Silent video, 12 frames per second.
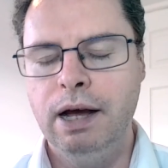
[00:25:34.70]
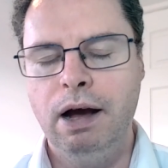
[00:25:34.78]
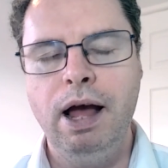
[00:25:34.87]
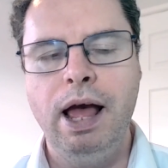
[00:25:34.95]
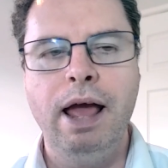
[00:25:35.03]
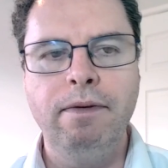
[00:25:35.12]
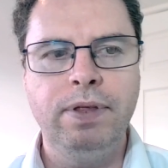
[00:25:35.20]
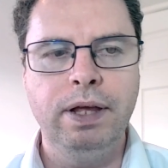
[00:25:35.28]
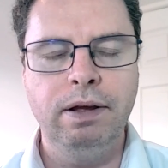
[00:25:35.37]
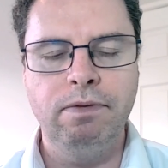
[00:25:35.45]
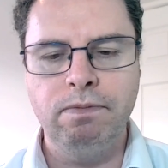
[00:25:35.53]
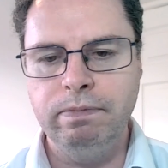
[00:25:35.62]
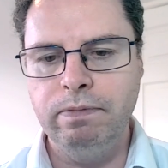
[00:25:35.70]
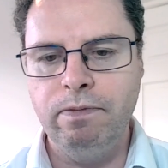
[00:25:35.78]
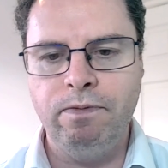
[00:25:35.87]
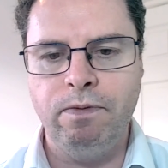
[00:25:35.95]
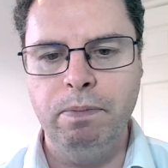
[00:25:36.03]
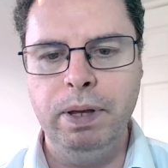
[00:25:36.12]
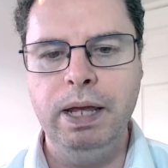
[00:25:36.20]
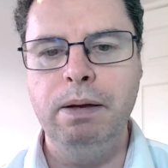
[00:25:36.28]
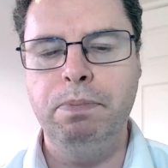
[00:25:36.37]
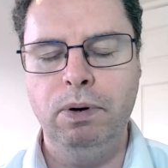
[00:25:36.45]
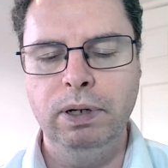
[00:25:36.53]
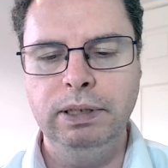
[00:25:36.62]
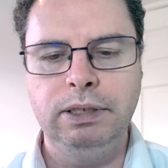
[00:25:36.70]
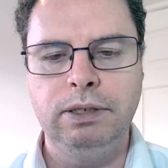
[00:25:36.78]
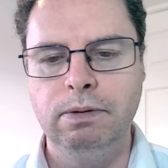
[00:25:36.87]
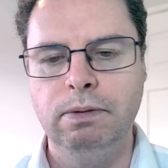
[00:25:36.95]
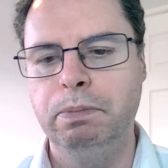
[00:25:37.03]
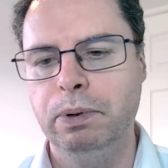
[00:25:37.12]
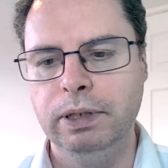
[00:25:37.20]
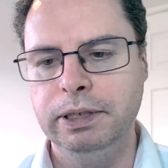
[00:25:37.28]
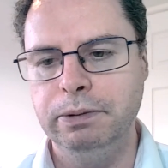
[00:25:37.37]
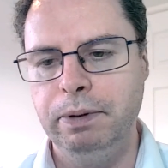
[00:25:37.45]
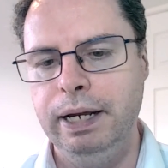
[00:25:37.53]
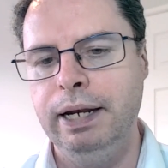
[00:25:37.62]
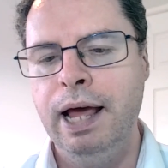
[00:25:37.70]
Everything for me points to a Bulls win,